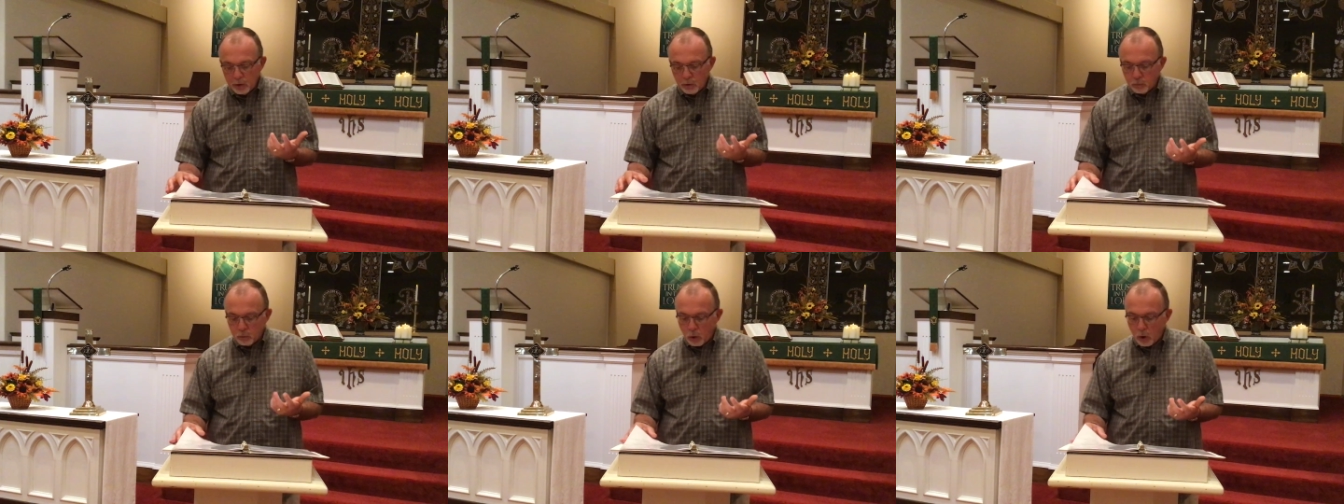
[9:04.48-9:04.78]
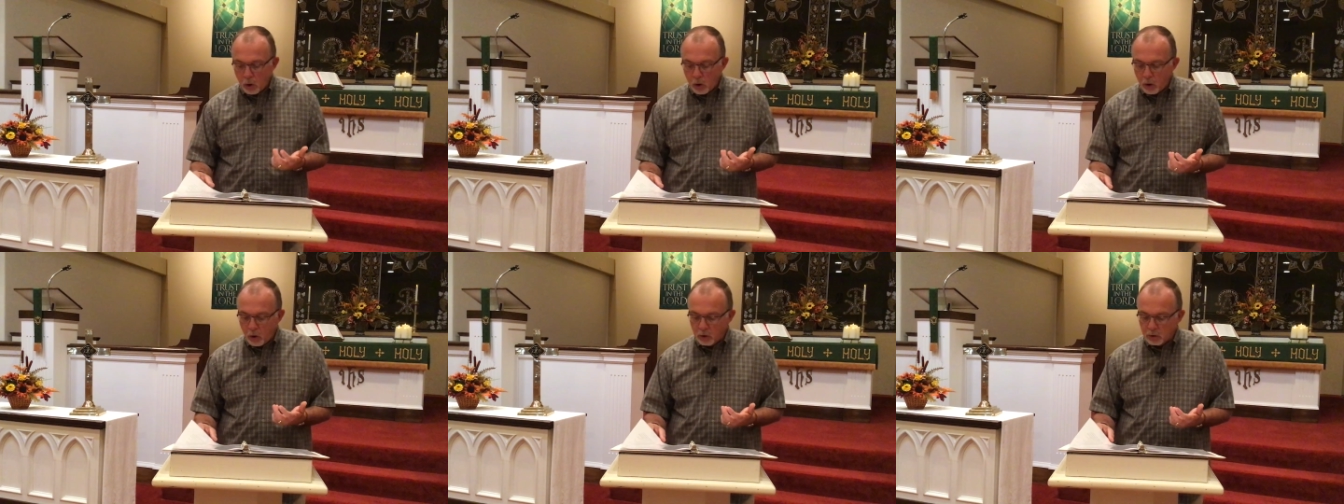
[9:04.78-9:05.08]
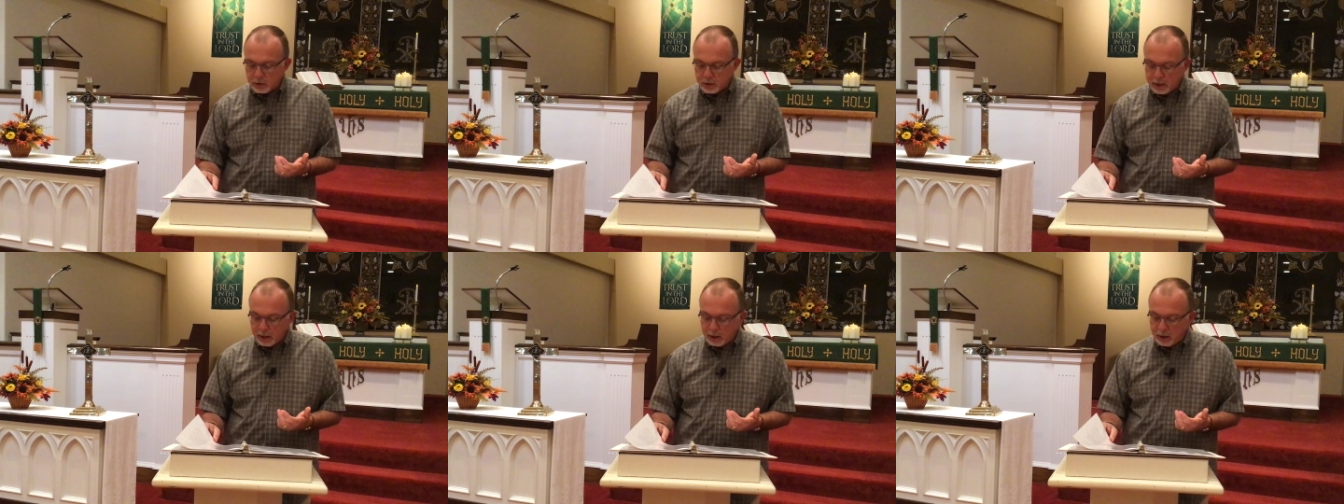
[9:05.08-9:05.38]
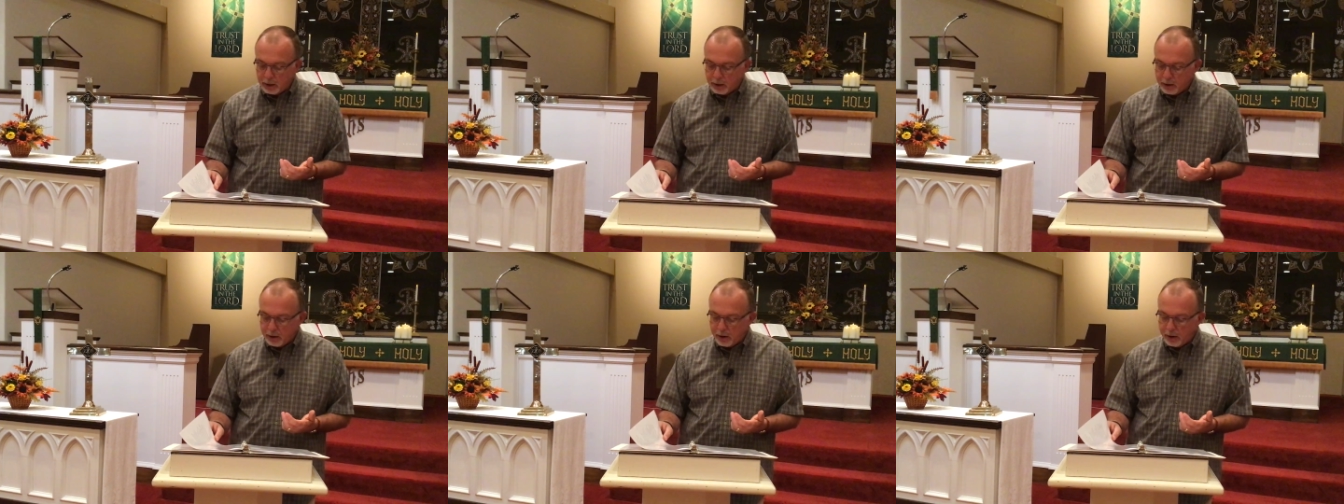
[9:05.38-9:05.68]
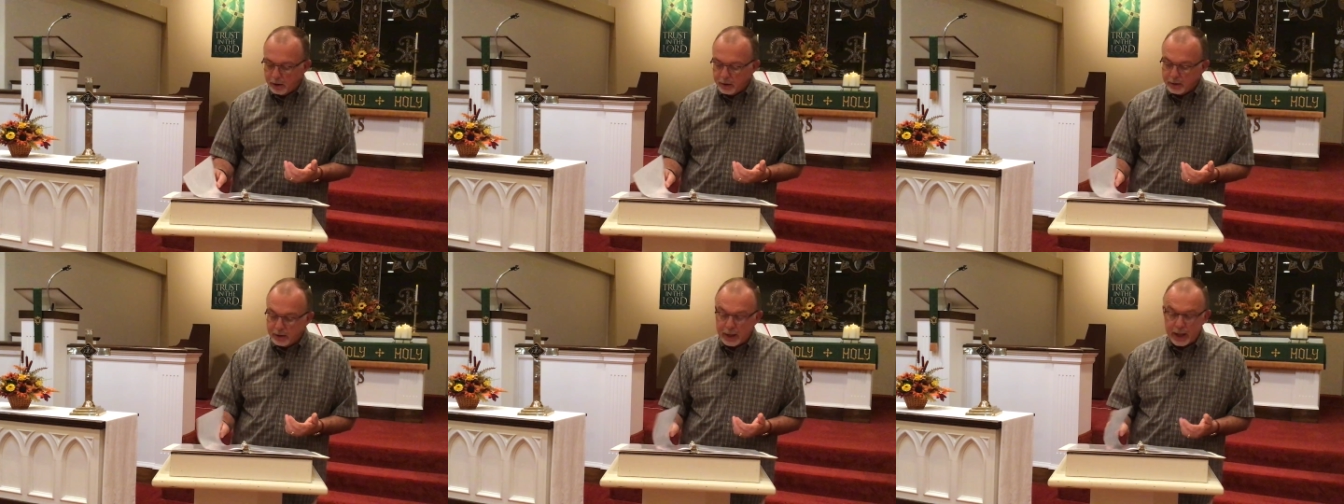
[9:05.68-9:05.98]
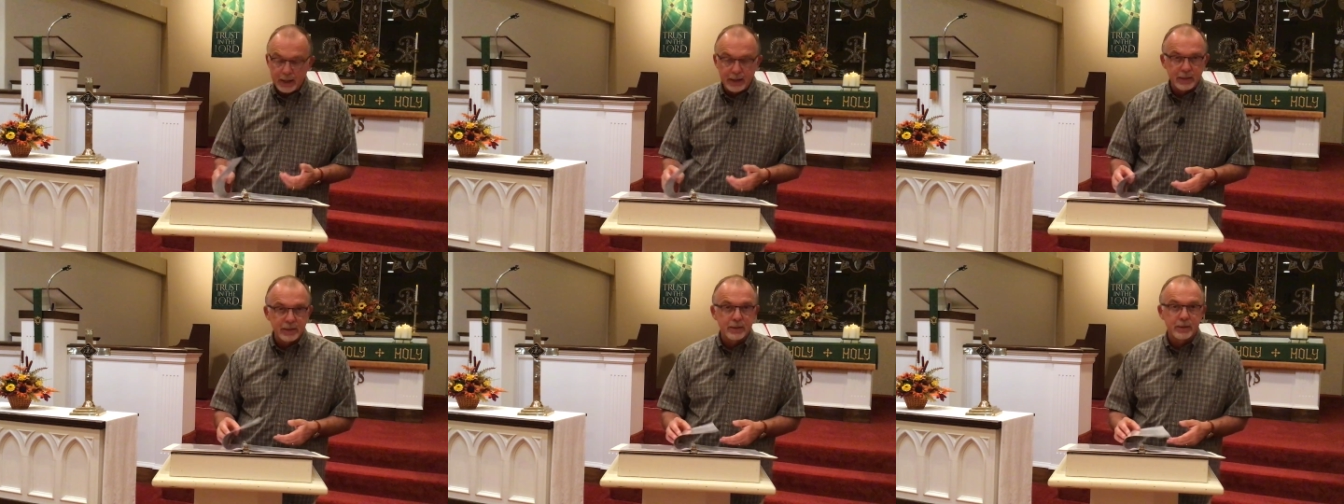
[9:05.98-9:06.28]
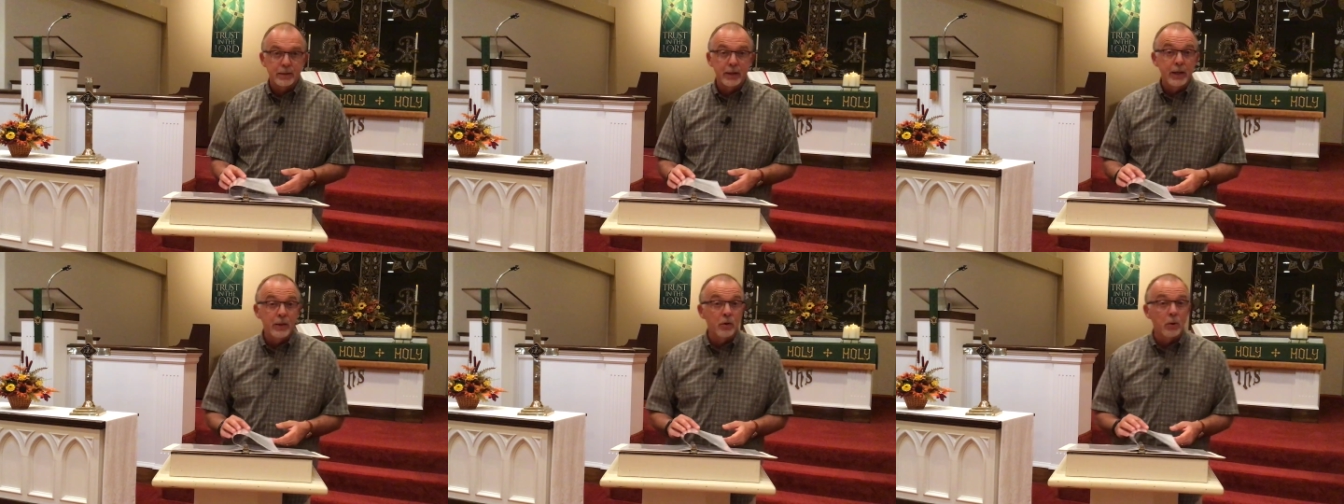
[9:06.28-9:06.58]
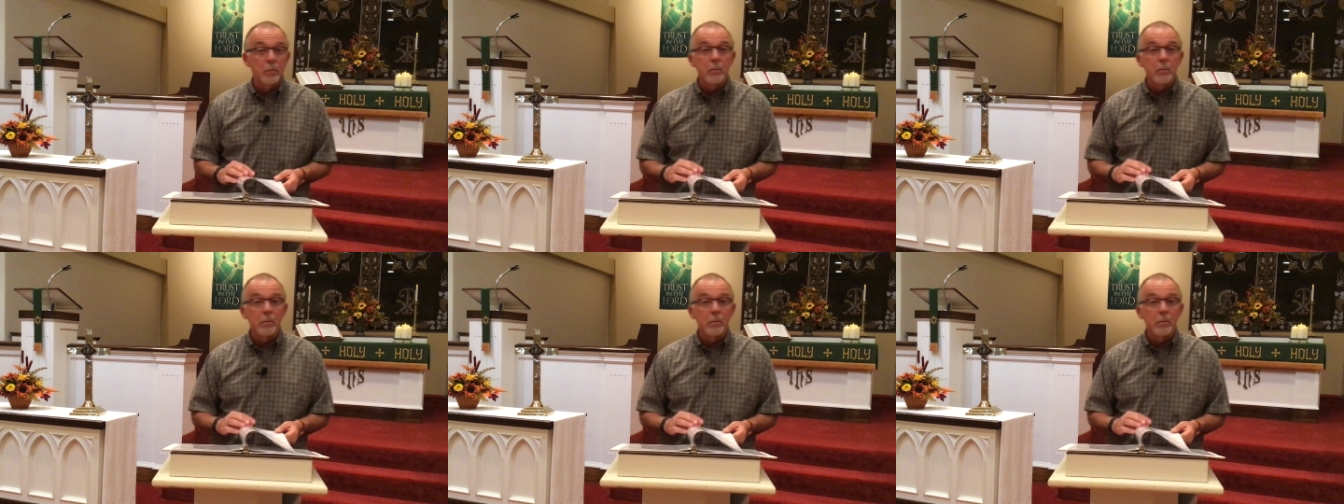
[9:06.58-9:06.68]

of walls declaring that it's either